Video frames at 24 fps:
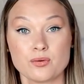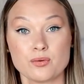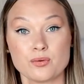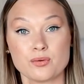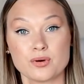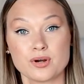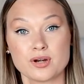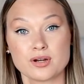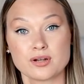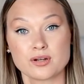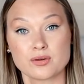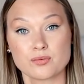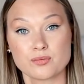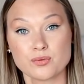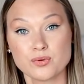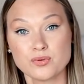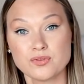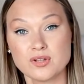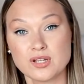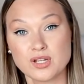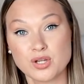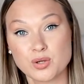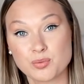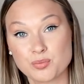or the
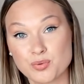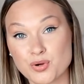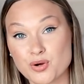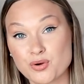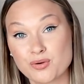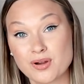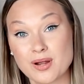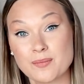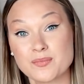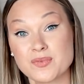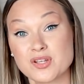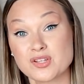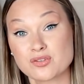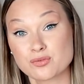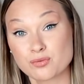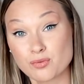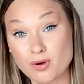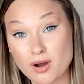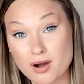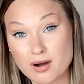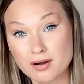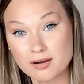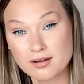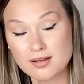routing you programmed is
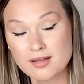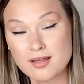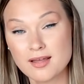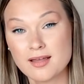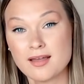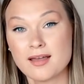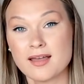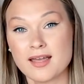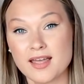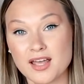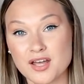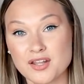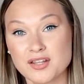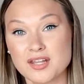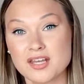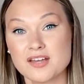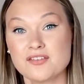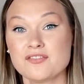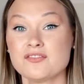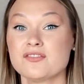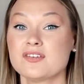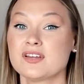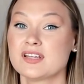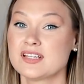wrong,
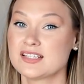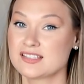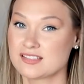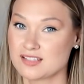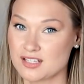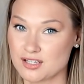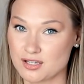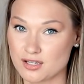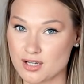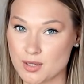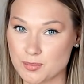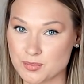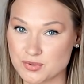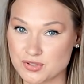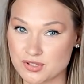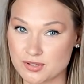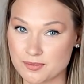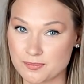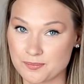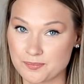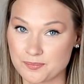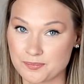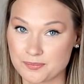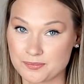LNAV is not an
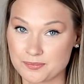option.